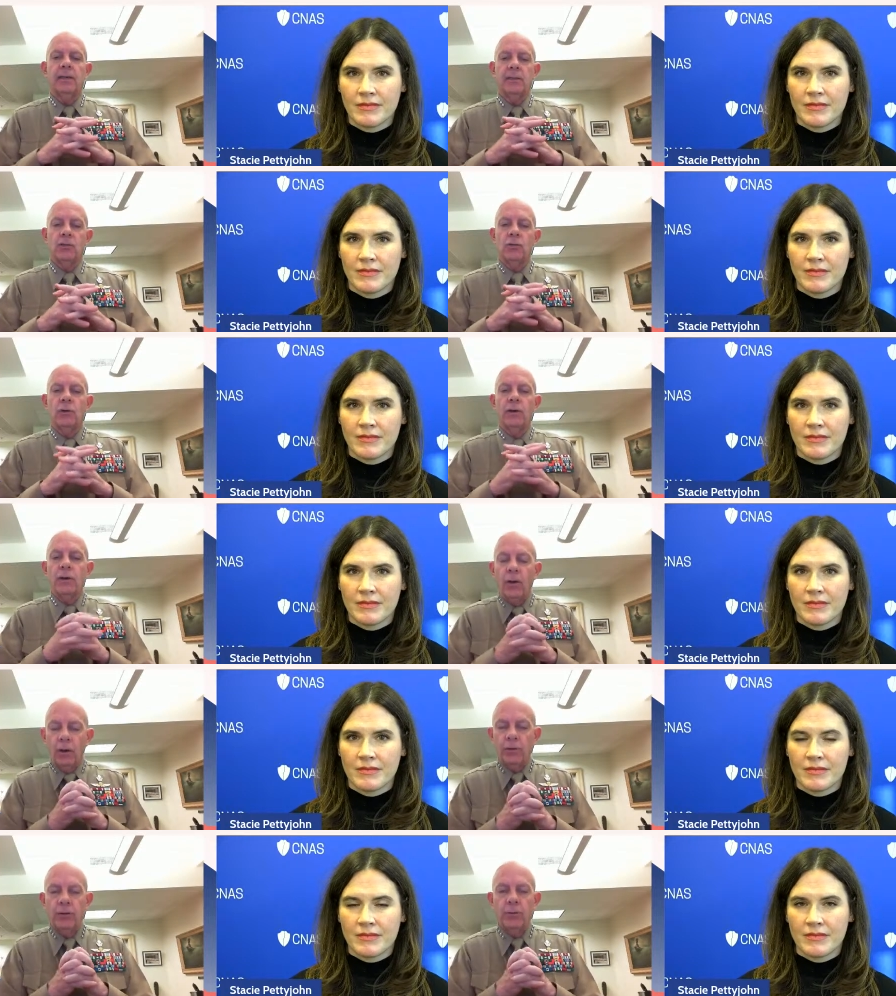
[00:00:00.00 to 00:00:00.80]
Speaker 1: like
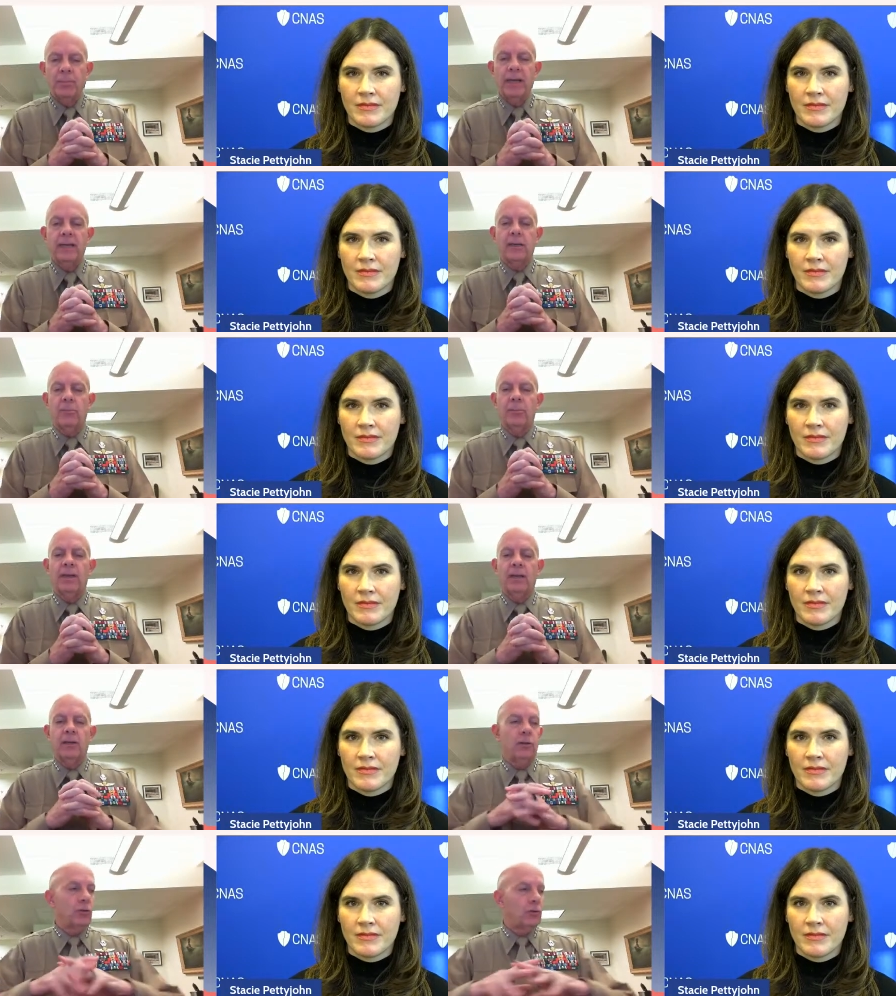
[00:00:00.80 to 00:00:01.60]
joint all-domain
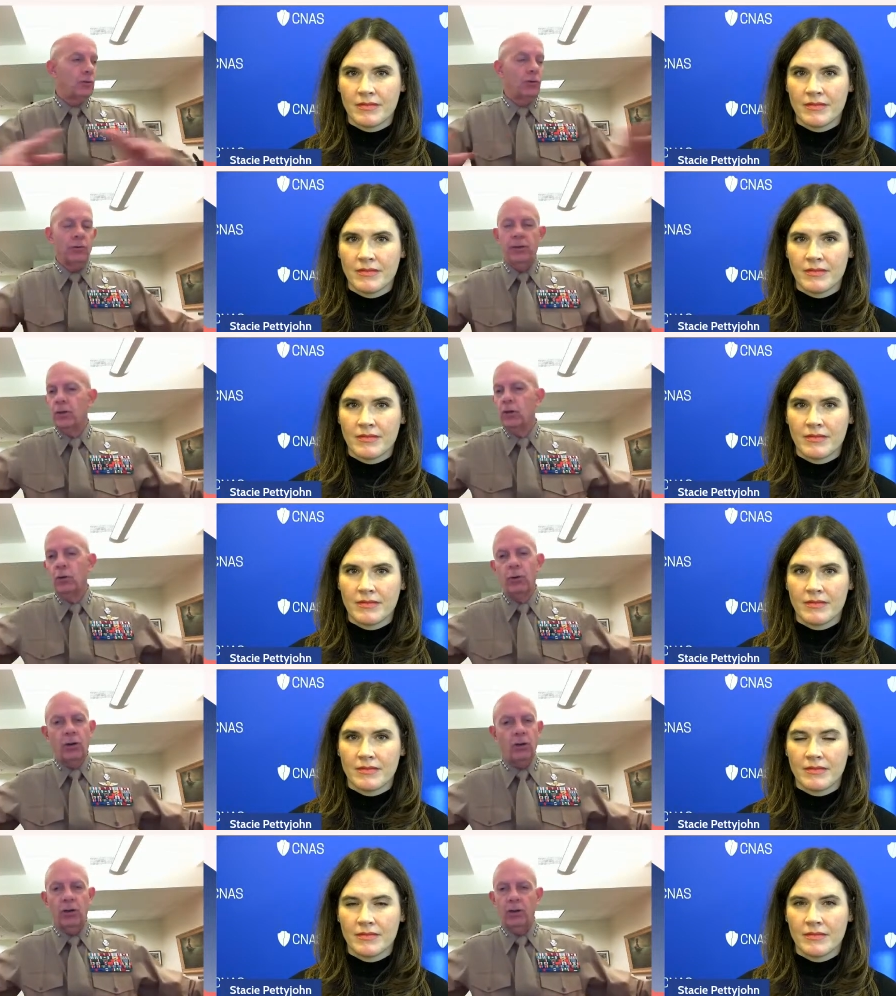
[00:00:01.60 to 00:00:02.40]
command and control that
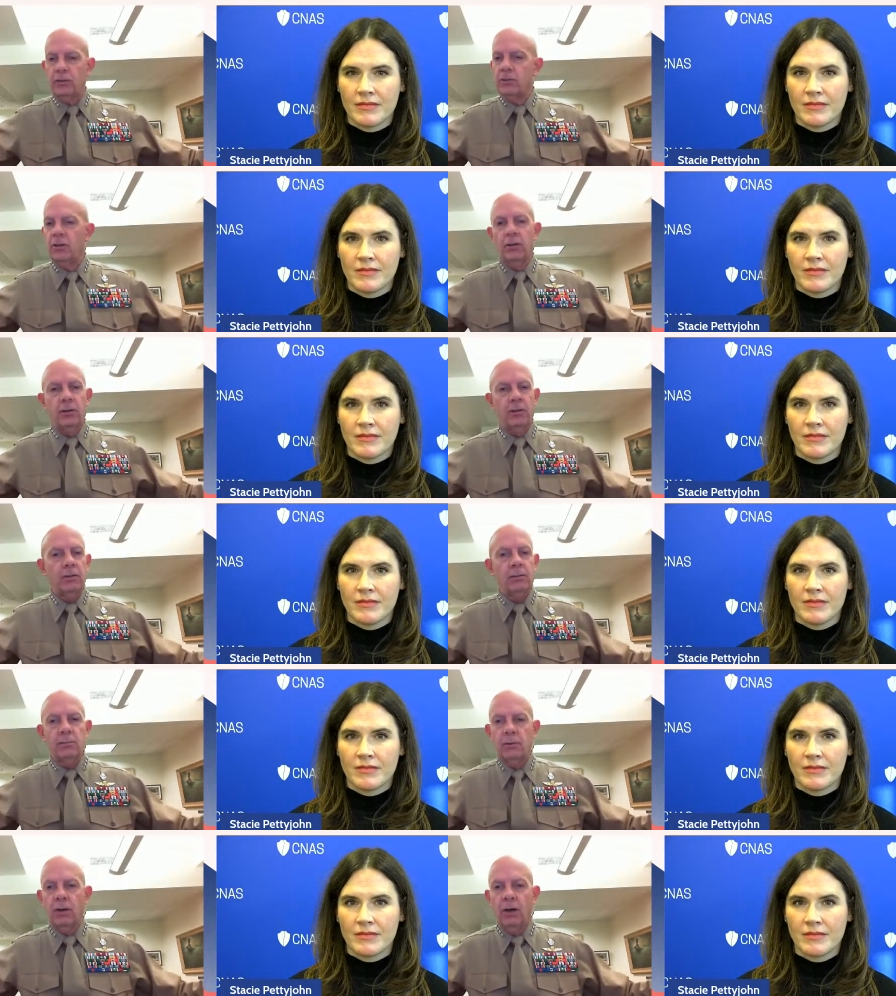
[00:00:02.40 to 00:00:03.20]
go across
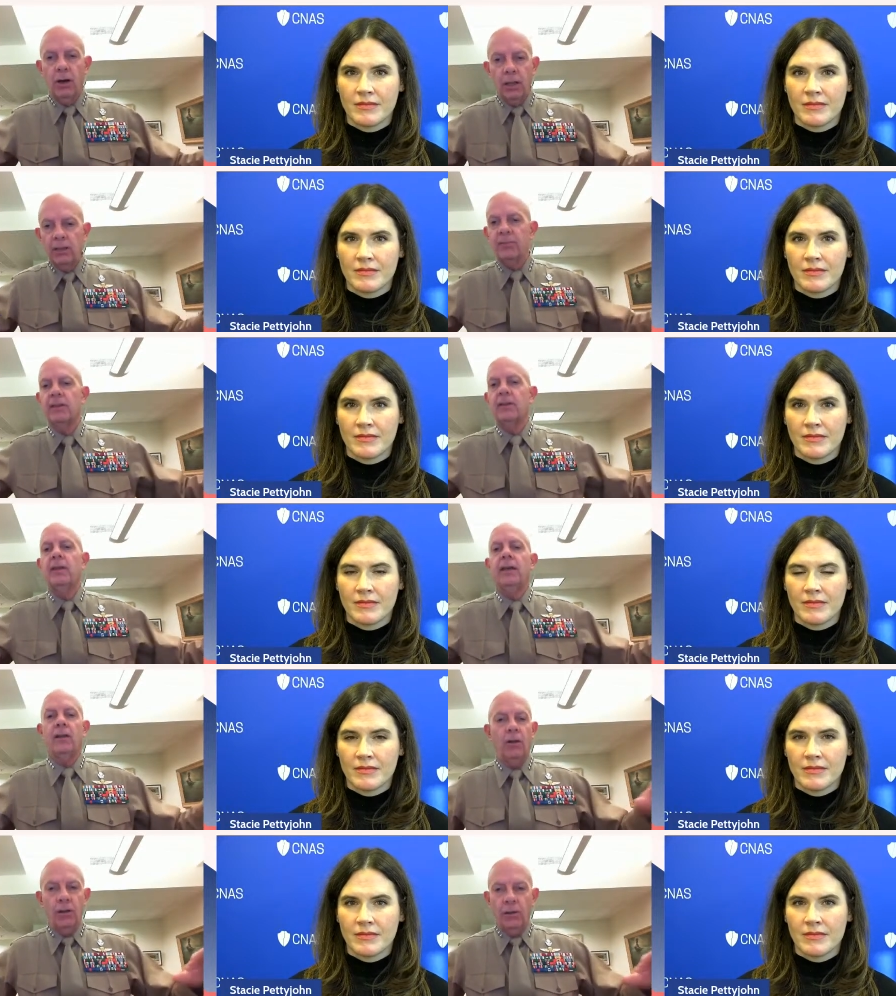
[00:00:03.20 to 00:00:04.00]
all of
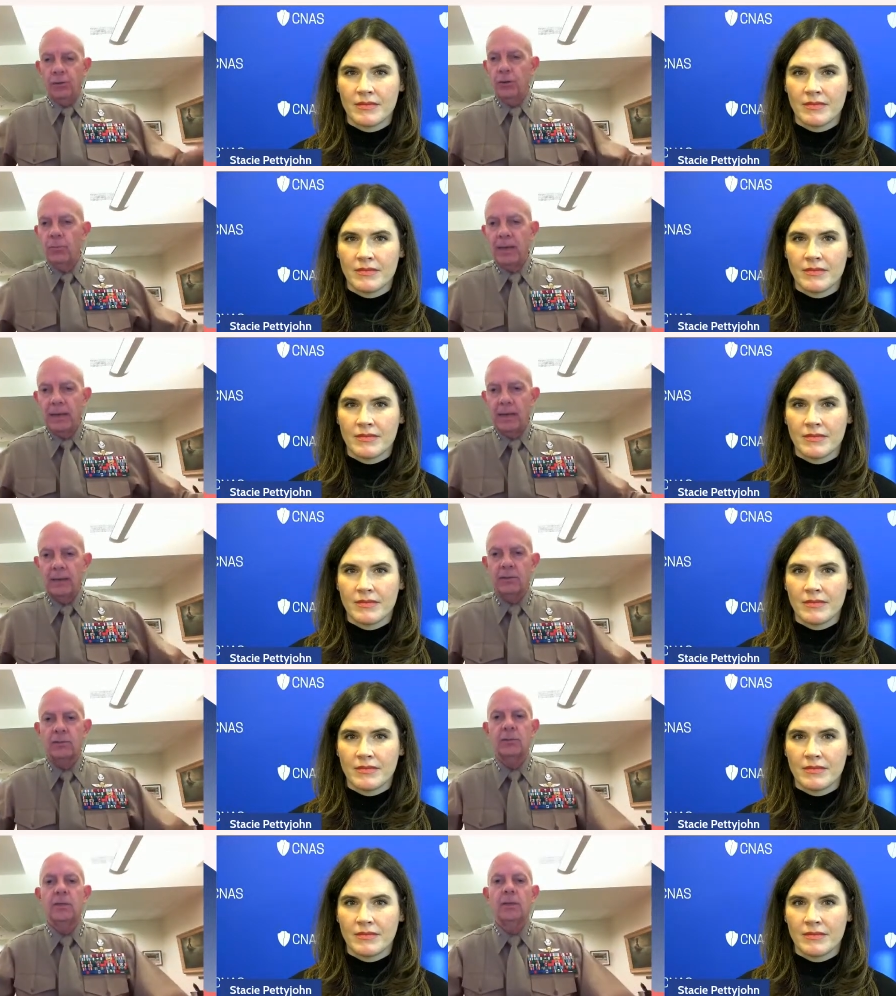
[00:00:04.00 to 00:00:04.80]
it and all
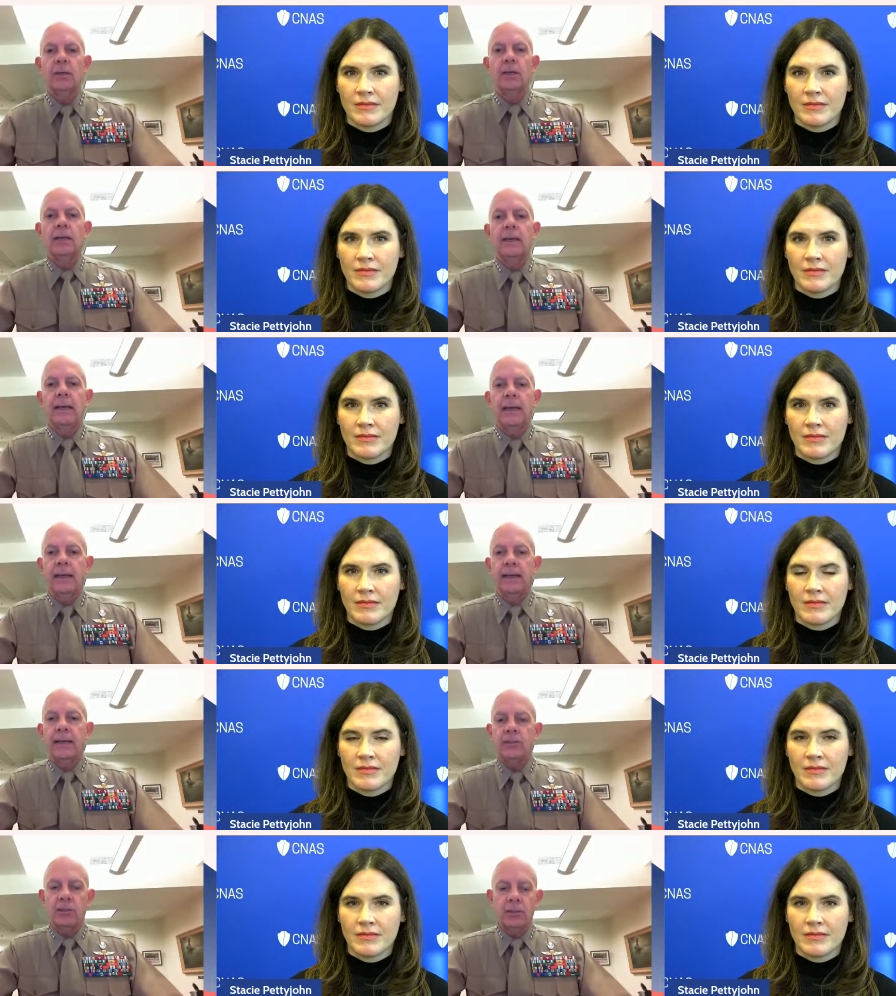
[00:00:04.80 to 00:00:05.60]
domains.
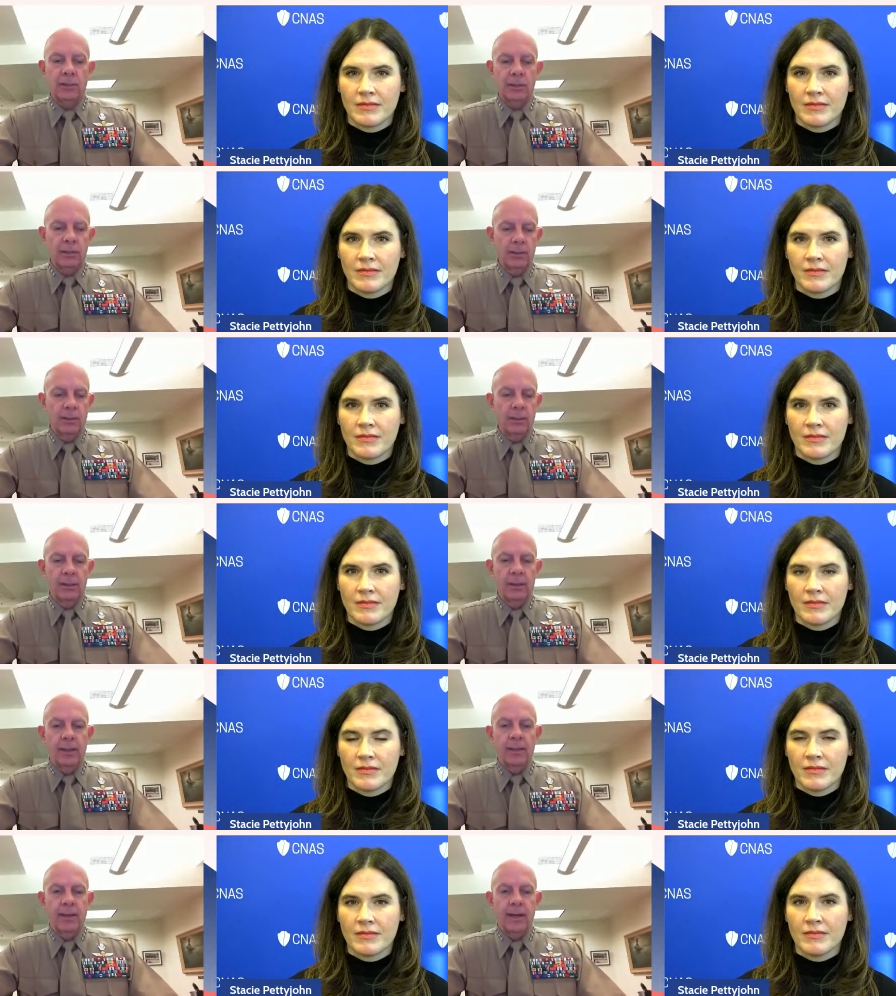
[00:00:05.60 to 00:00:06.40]
And that's
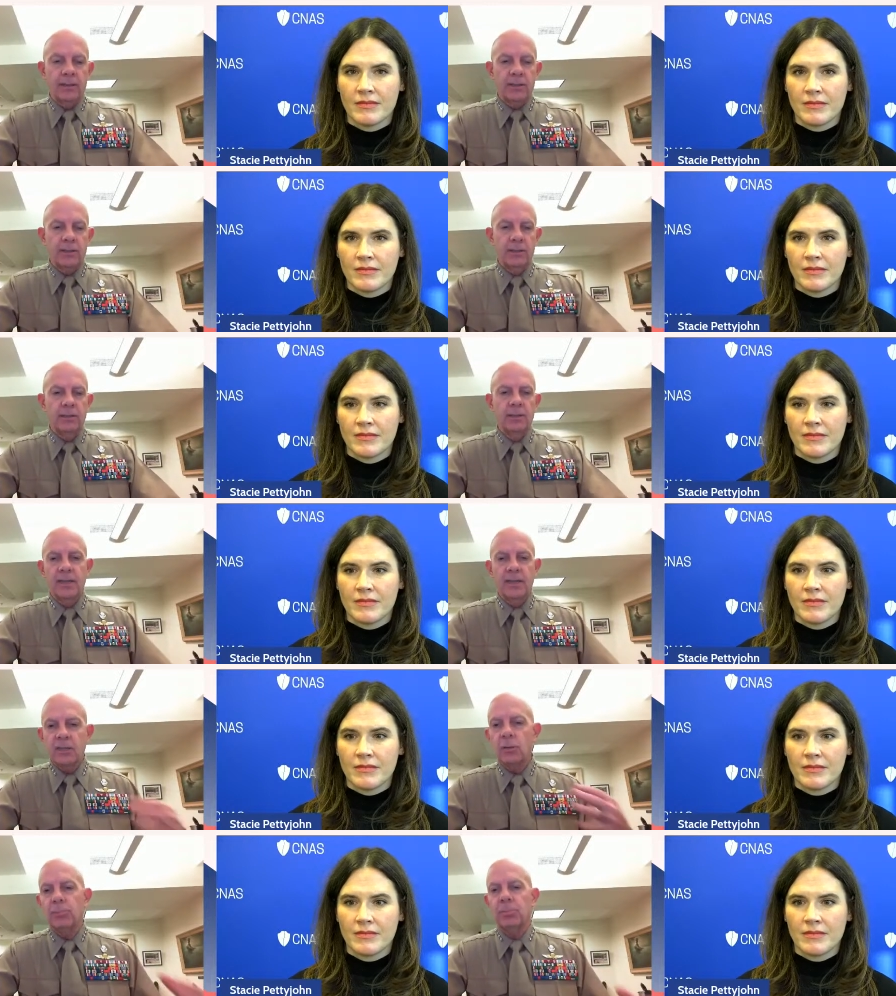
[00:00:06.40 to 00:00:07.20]
a
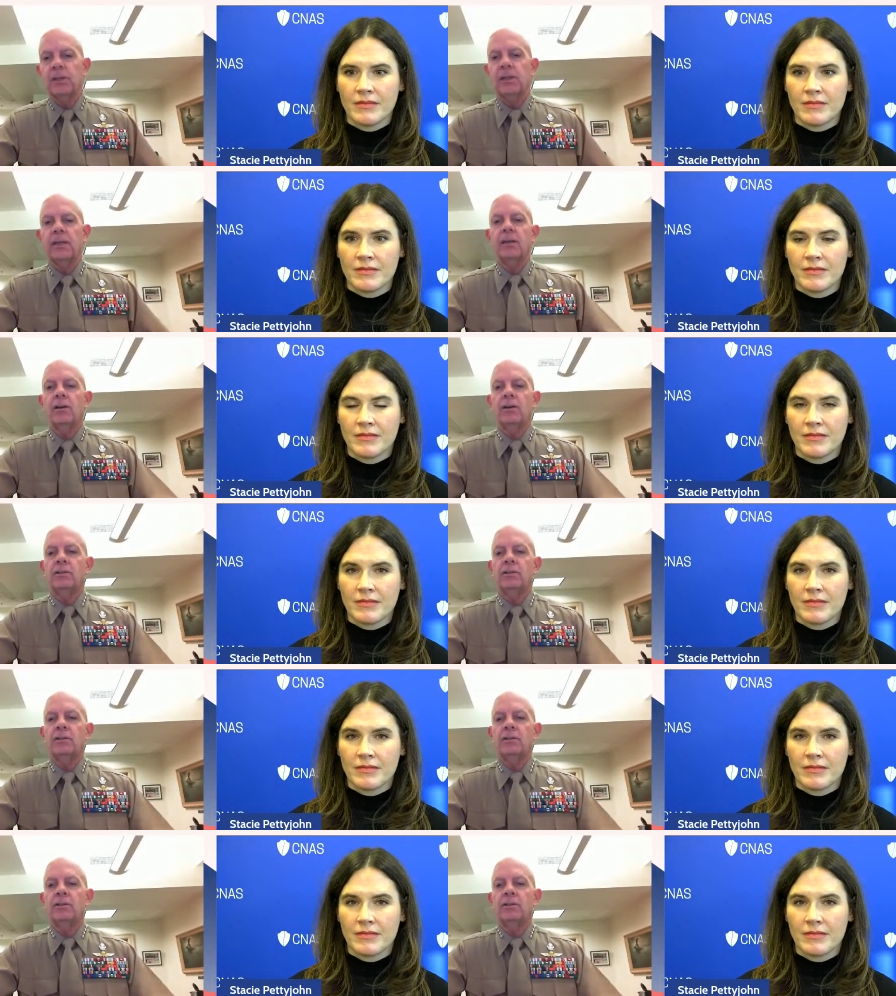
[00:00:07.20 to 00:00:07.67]
disciplining